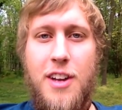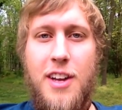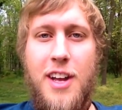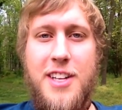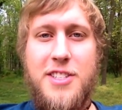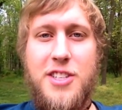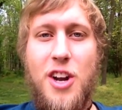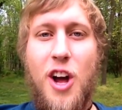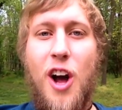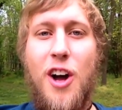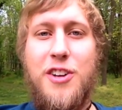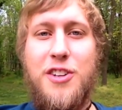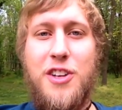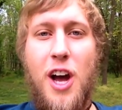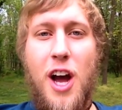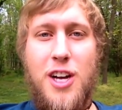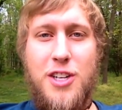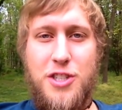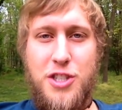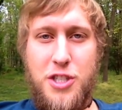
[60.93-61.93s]
It's an
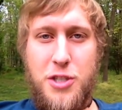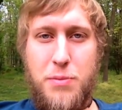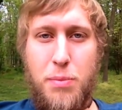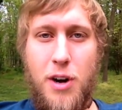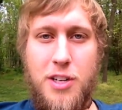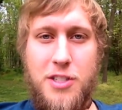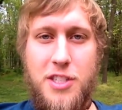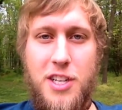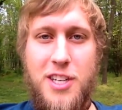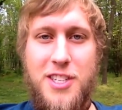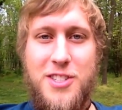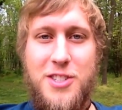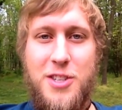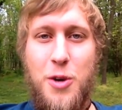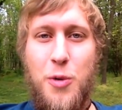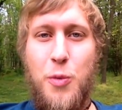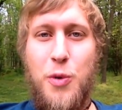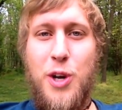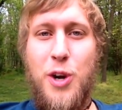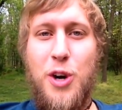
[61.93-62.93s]
unconscious process.
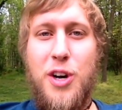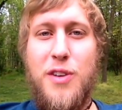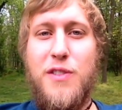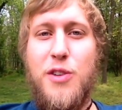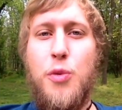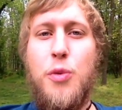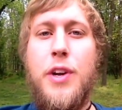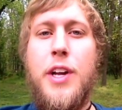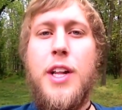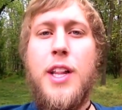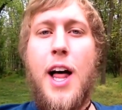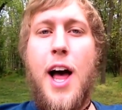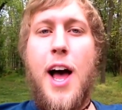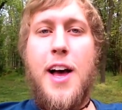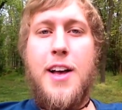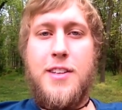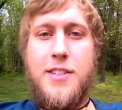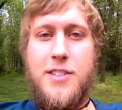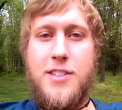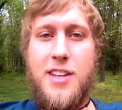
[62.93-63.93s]
So we don't even
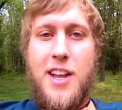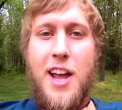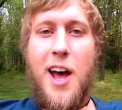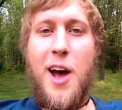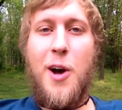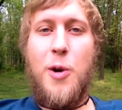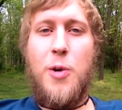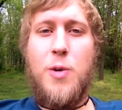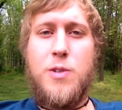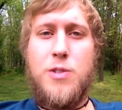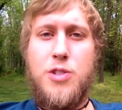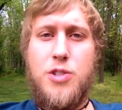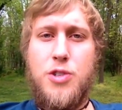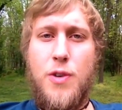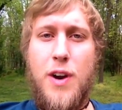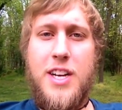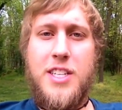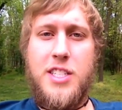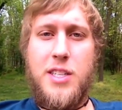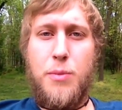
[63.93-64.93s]
realize how
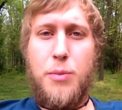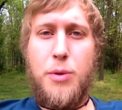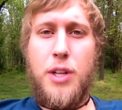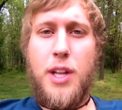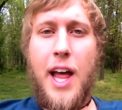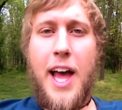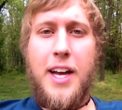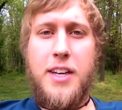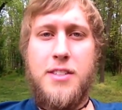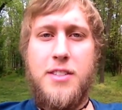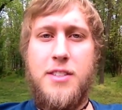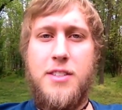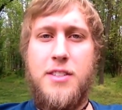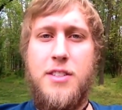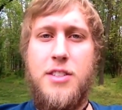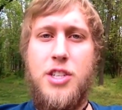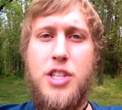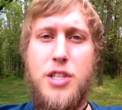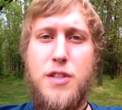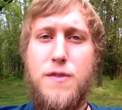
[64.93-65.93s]
stressed and
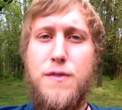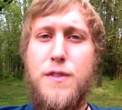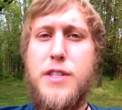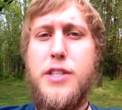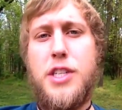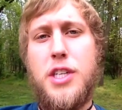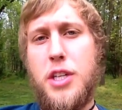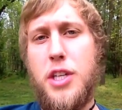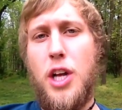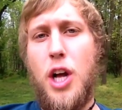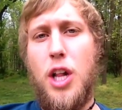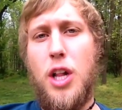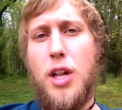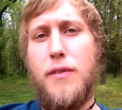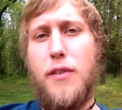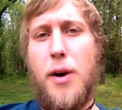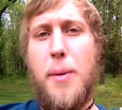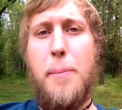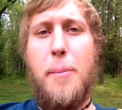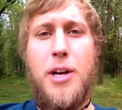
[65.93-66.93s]
relaxed just physically all
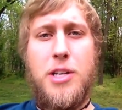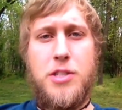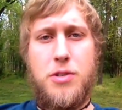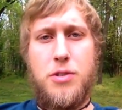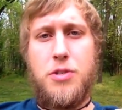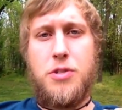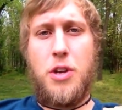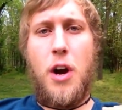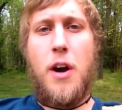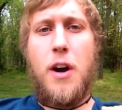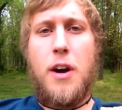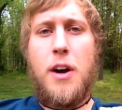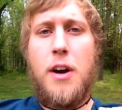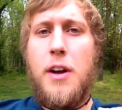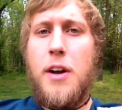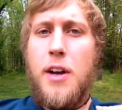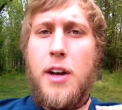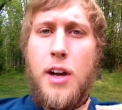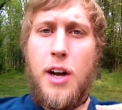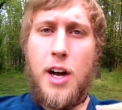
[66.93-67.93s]
of our muscles are,
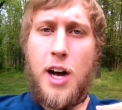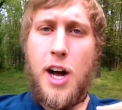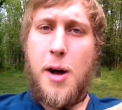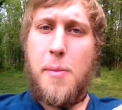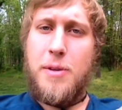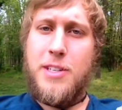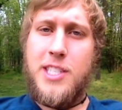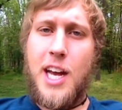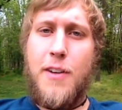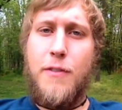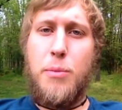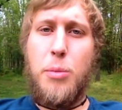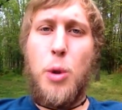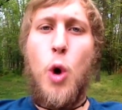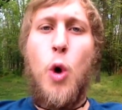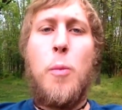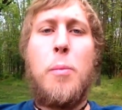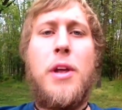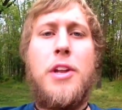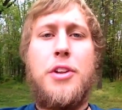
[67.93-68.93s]
aside from the
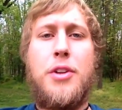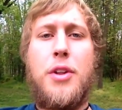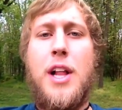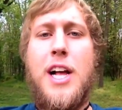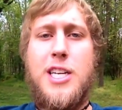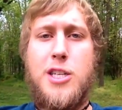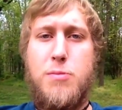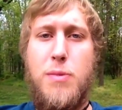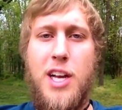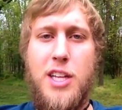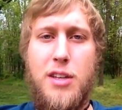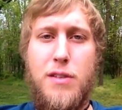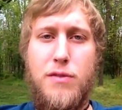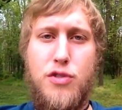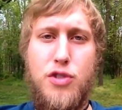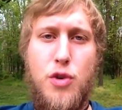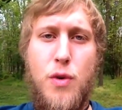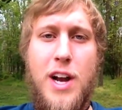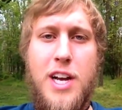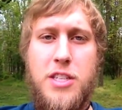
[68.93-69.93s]
whole mental aspect of
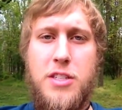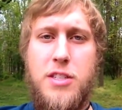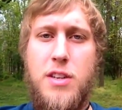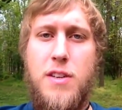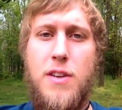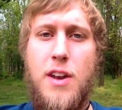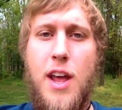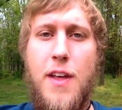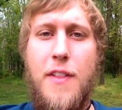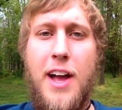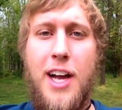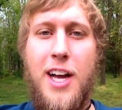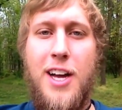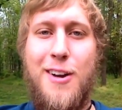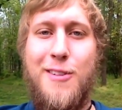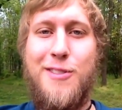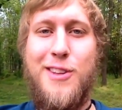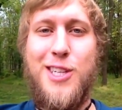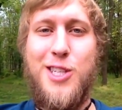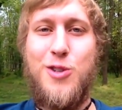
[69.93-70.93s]
stress and that
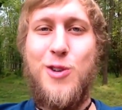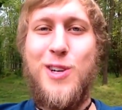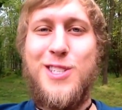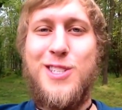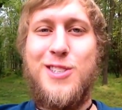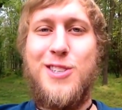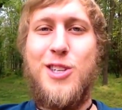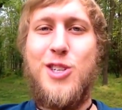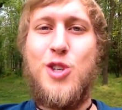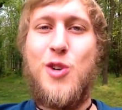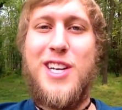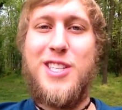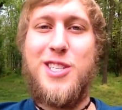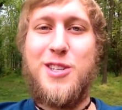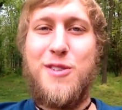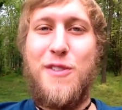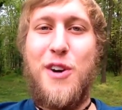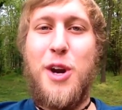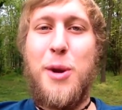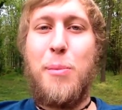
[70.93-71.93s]
kind of thing. Stress is
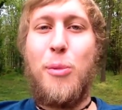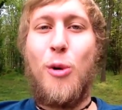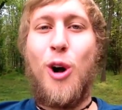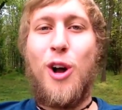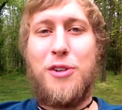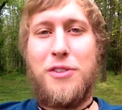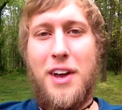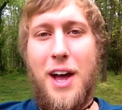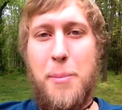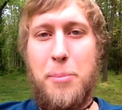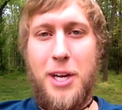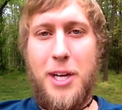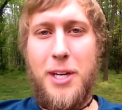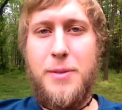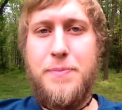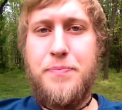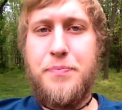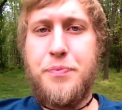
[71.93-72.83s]
a very broad topic.